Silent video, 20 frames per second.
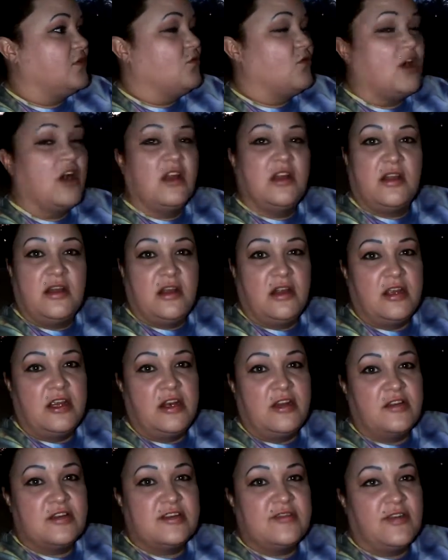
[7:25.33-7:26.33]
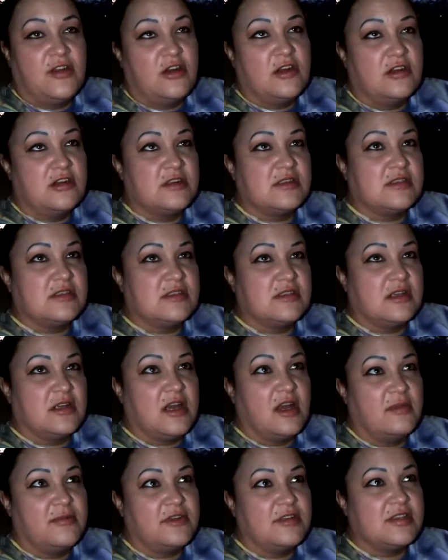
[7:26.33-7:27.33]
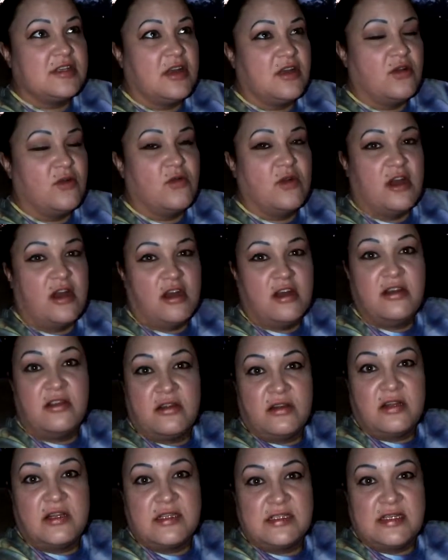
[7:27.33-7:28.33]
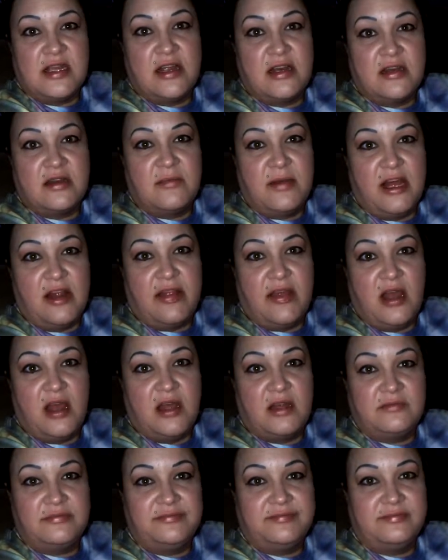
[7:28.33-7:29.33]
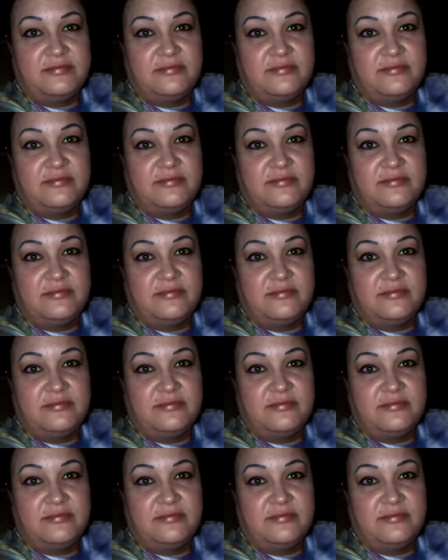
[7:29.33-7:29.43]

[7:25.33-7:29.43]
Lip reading: we're a little, as far as couples go, we are a little excited about that.